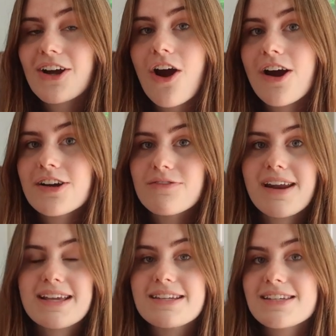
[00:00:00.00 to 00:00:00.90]
card
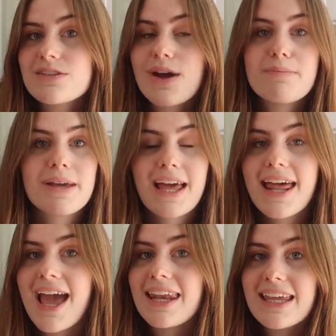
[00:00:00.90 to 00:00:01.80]
ready to swipe it
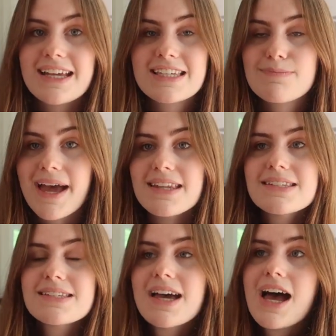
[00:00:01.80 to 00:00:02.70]
at any
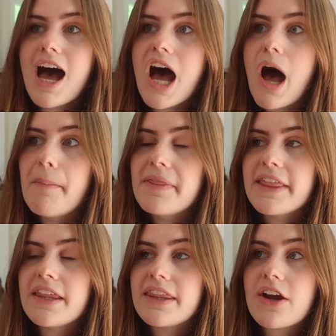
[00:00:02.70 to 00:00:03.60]
expense. Um, and
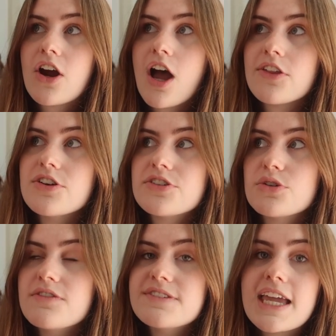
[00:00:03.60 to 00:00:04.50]
then there are others
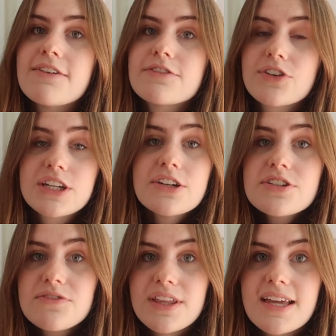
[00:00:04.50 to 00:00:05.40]
who have saved for
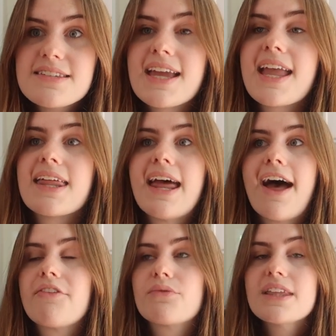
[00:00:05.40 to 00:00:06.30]
years for this and
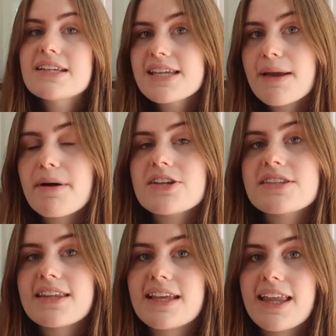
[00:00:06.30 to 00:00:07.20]
have a really tight
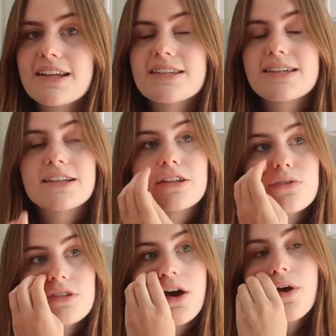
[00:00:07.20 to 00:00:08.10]
budget that they'd like to stick
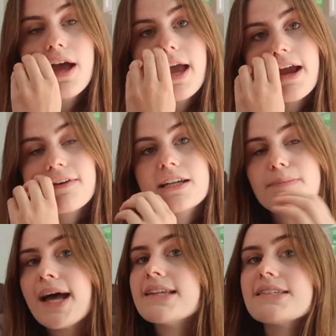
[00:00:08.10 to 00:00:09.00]
to. So it really
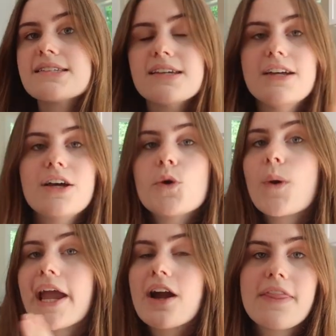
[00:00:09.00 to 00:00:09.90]
depends
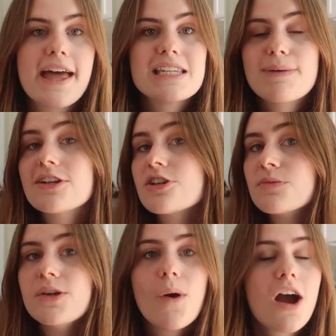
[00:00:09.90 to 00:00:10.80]
where on that spectrum
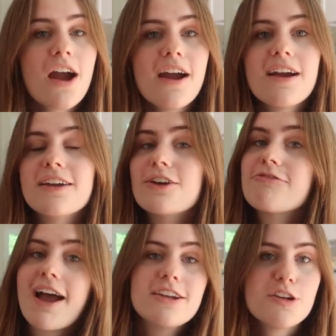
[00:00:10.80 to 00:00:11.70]
you are. You'll
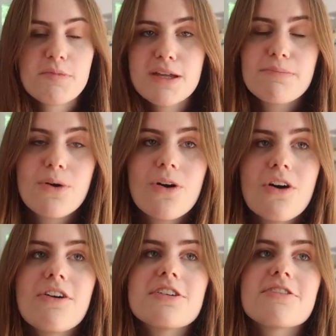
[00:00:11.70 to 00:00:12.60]
find your
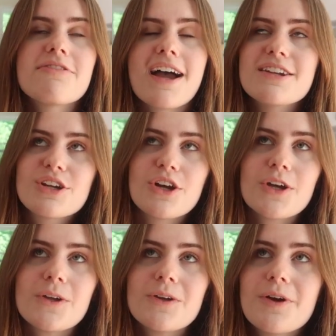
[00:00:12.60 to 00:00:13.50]
people, you'll find a
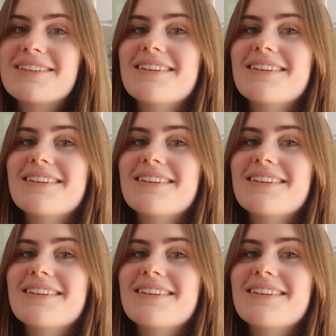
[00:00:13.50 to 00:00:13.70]
good,